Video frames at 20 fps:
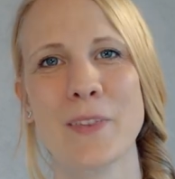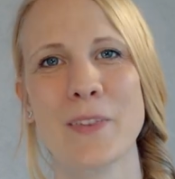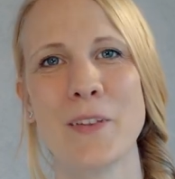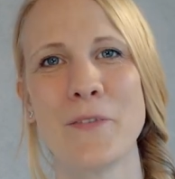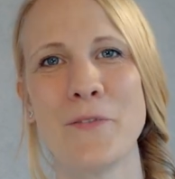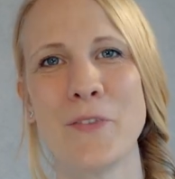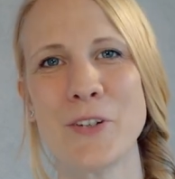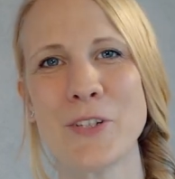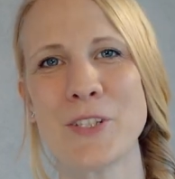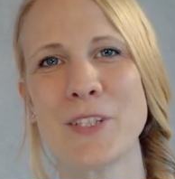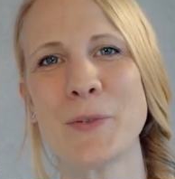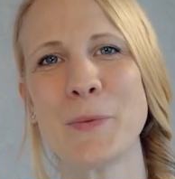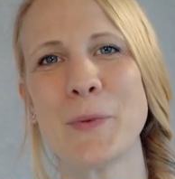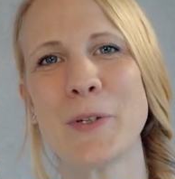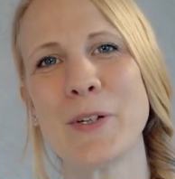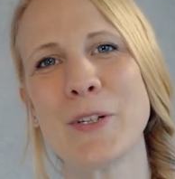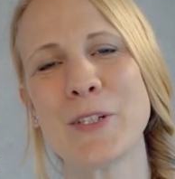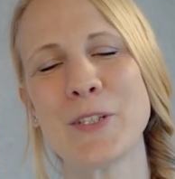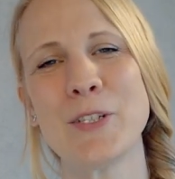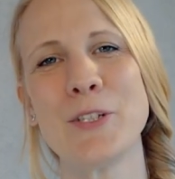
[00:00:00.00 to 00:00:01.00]
The first thing we're
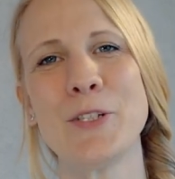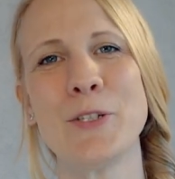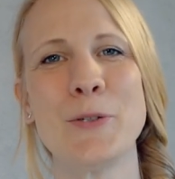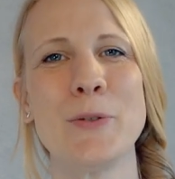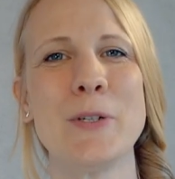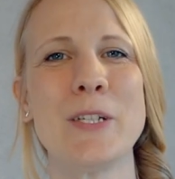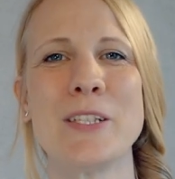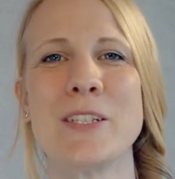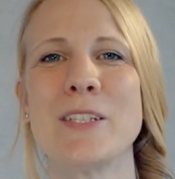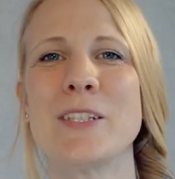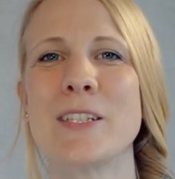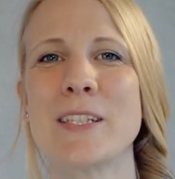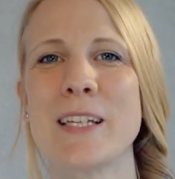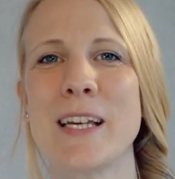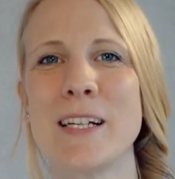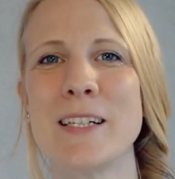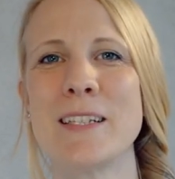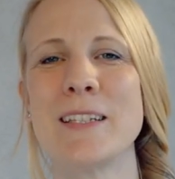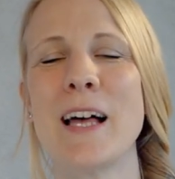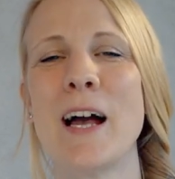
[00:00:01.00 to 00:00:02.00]
going to do is to
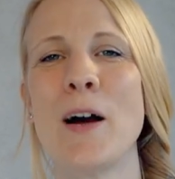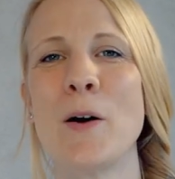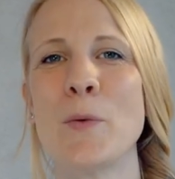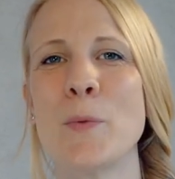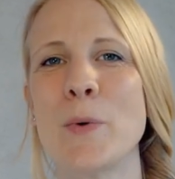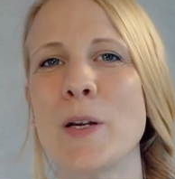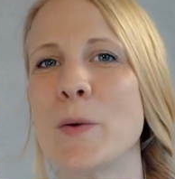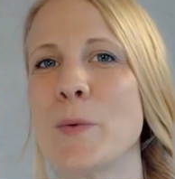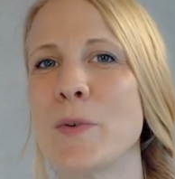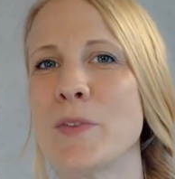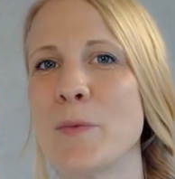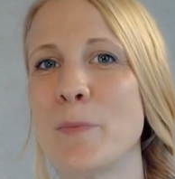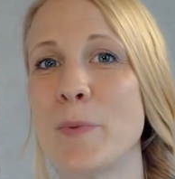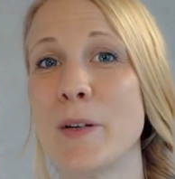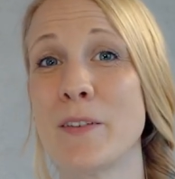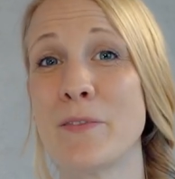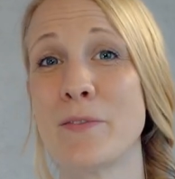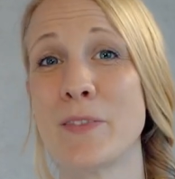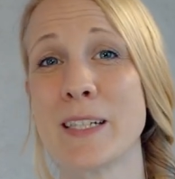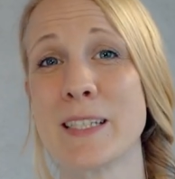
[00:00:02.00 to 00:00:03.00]
schedule our week with a
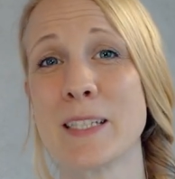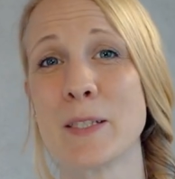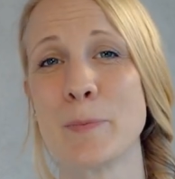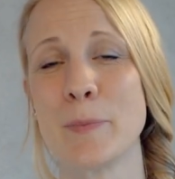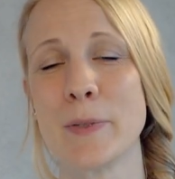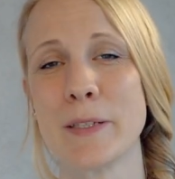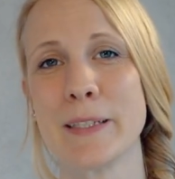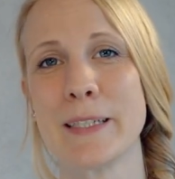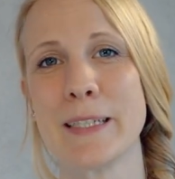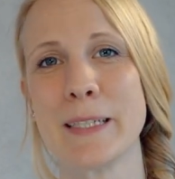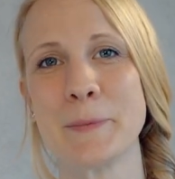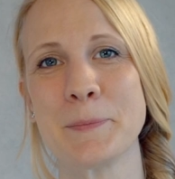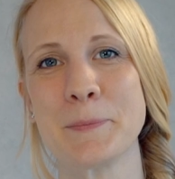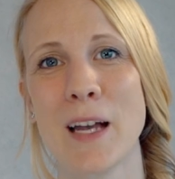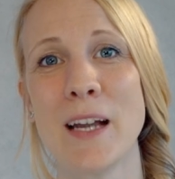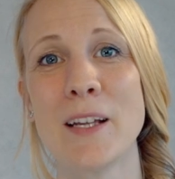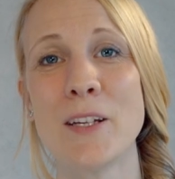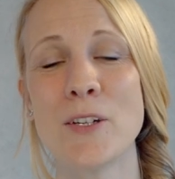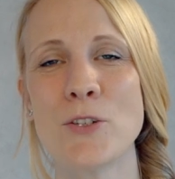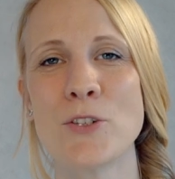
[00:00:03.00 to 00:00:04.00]
bit of flexibility.
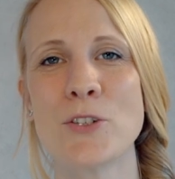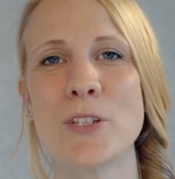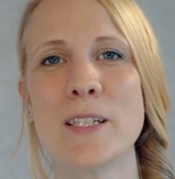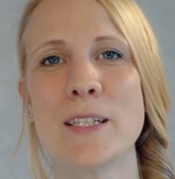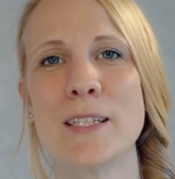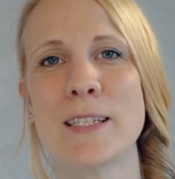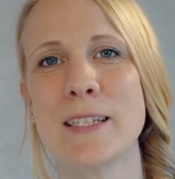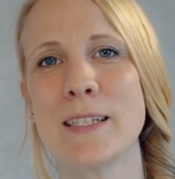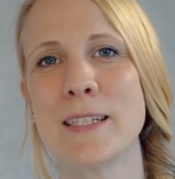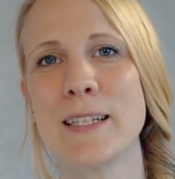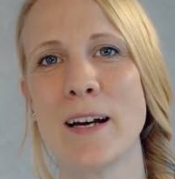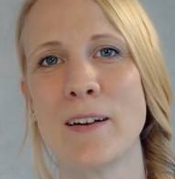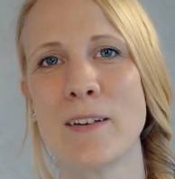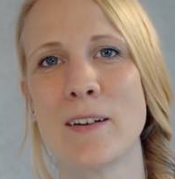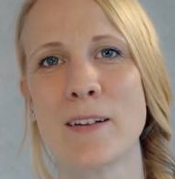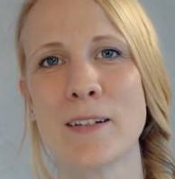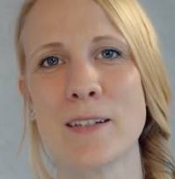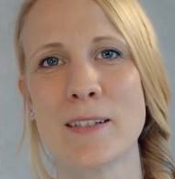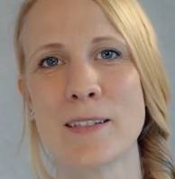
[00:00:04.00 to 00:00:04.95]
I usually sit down on